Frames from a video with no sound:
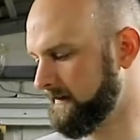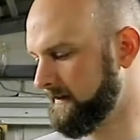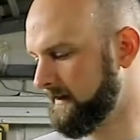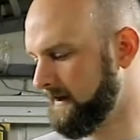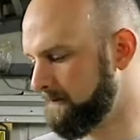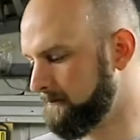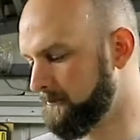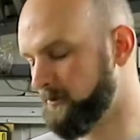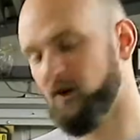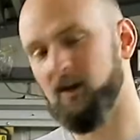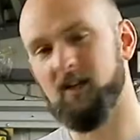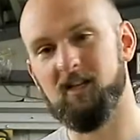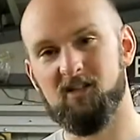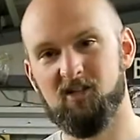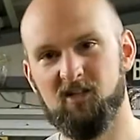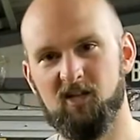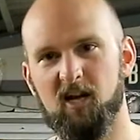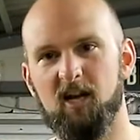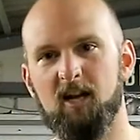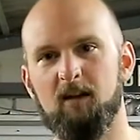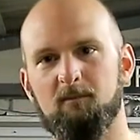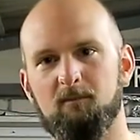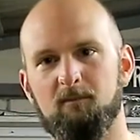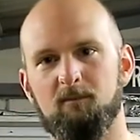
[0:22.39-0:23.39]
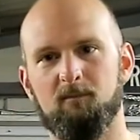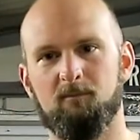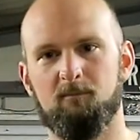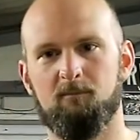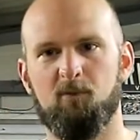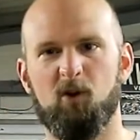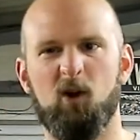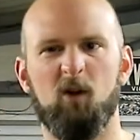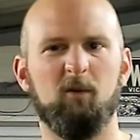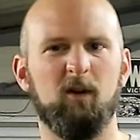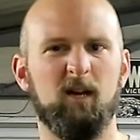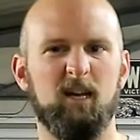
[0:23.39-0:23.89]
They're pretty cheap,
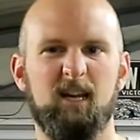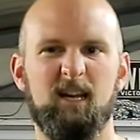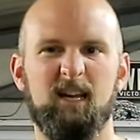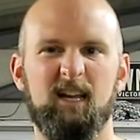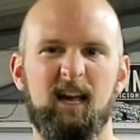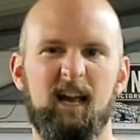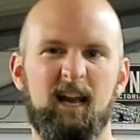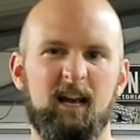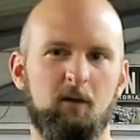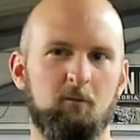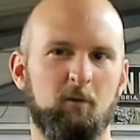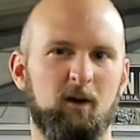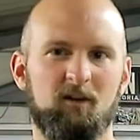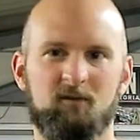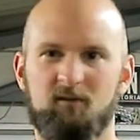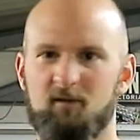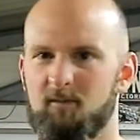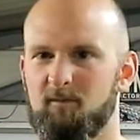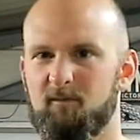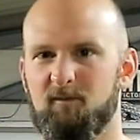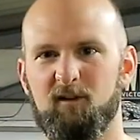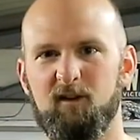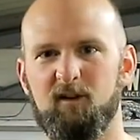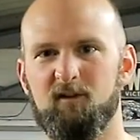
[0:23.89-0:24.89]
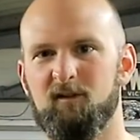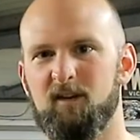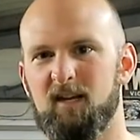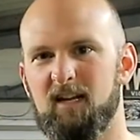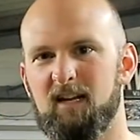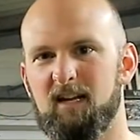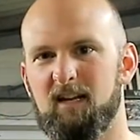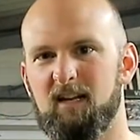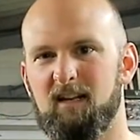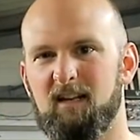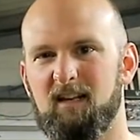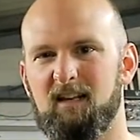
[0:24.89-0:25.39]
probably anywhere from
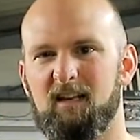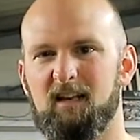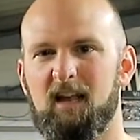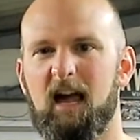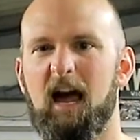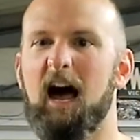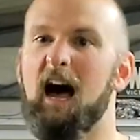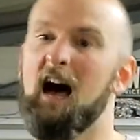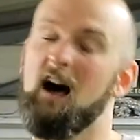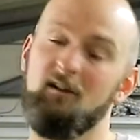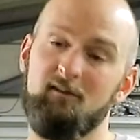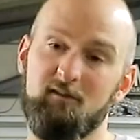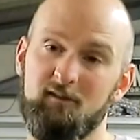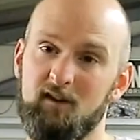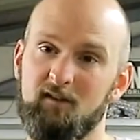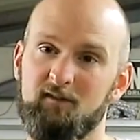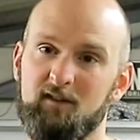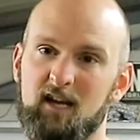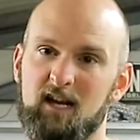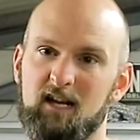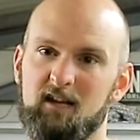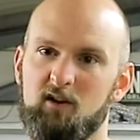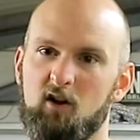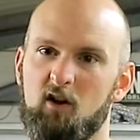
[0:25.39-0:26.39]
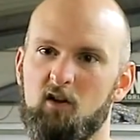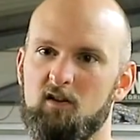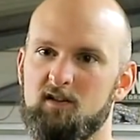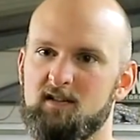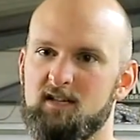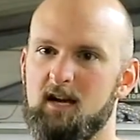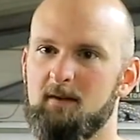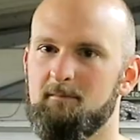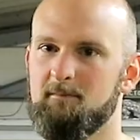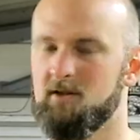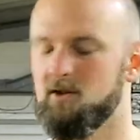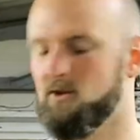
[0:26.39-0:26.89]
$15
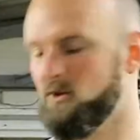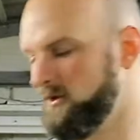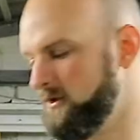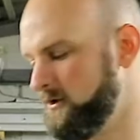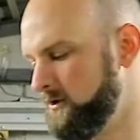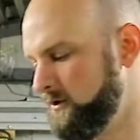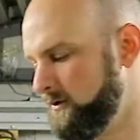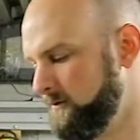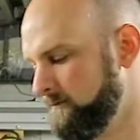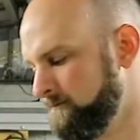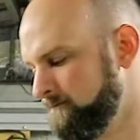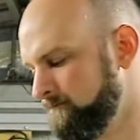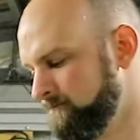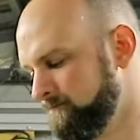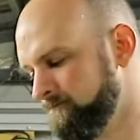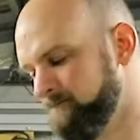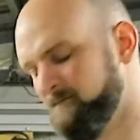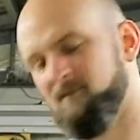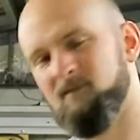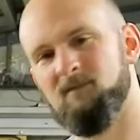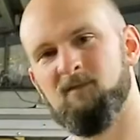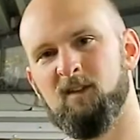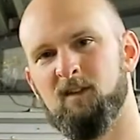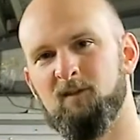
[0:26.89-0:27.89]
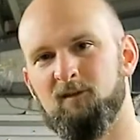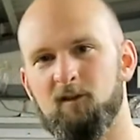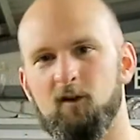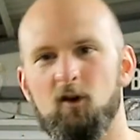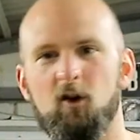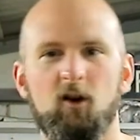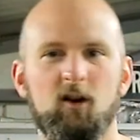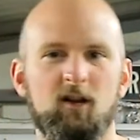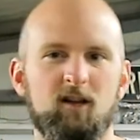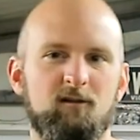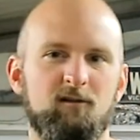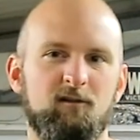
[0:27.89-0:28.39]
up to
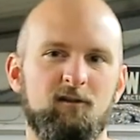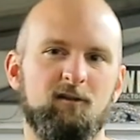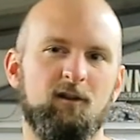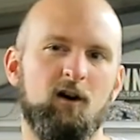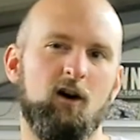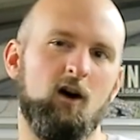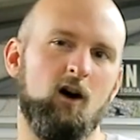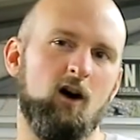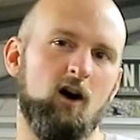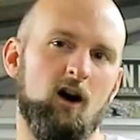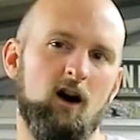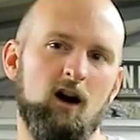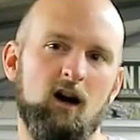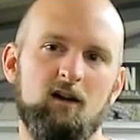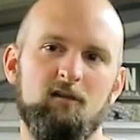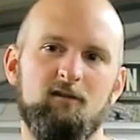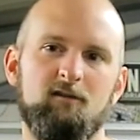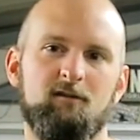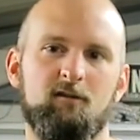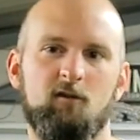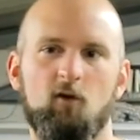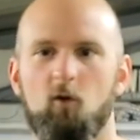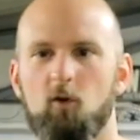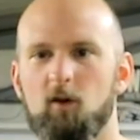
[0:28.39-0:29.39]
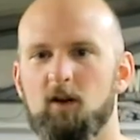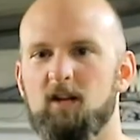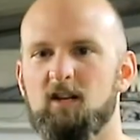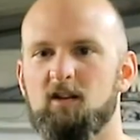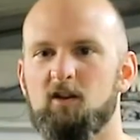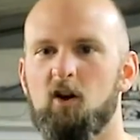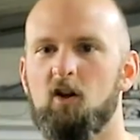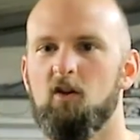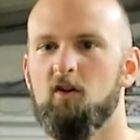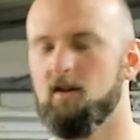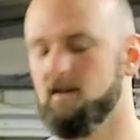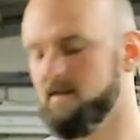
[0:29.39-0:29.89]
$35,
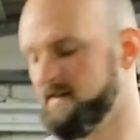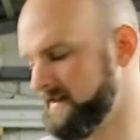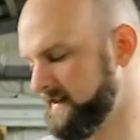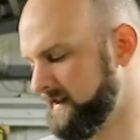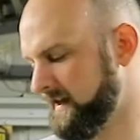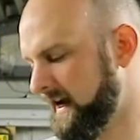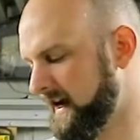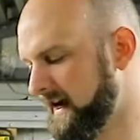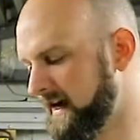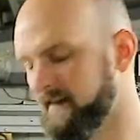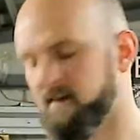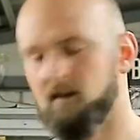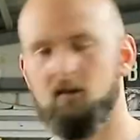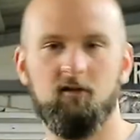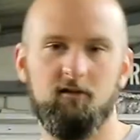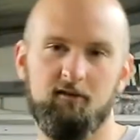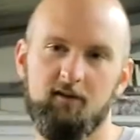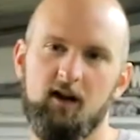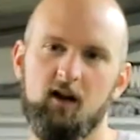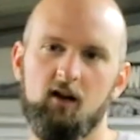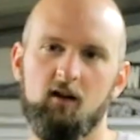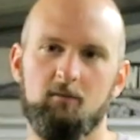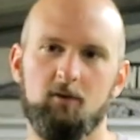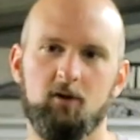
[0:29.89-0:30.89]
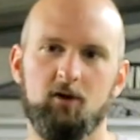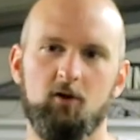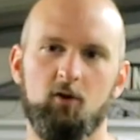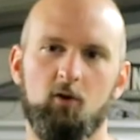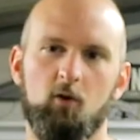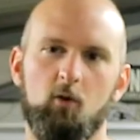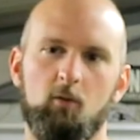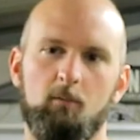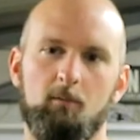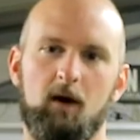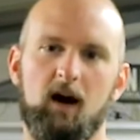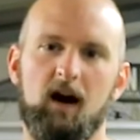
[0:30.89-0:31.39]
$40. They're available at
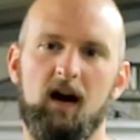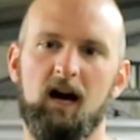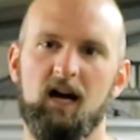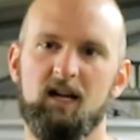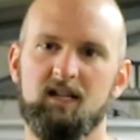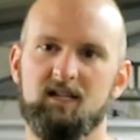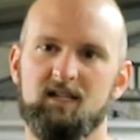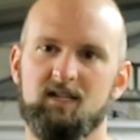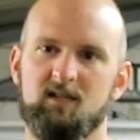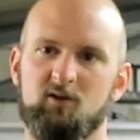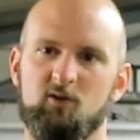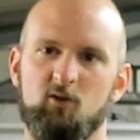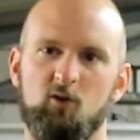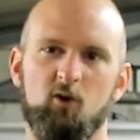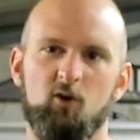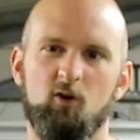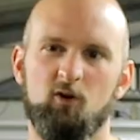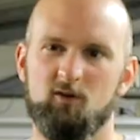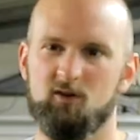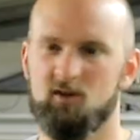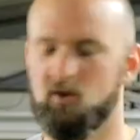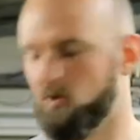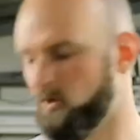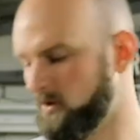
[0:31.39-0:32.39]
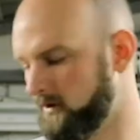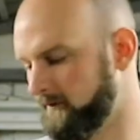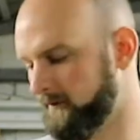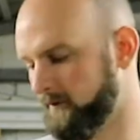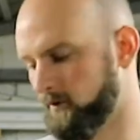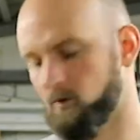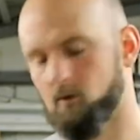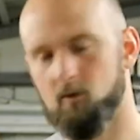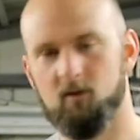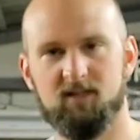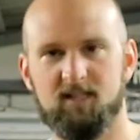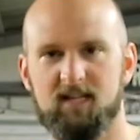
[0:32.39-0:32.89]
all parts stores or of
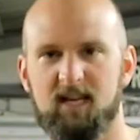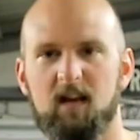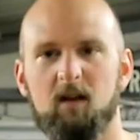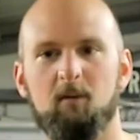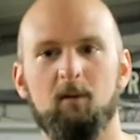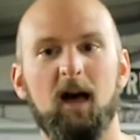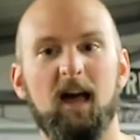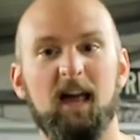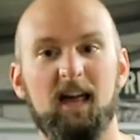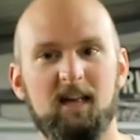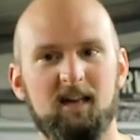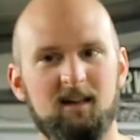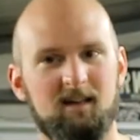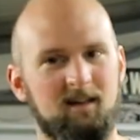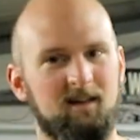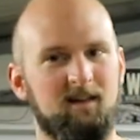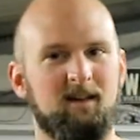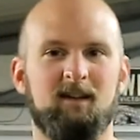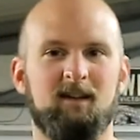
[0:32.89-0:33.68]
course eBay.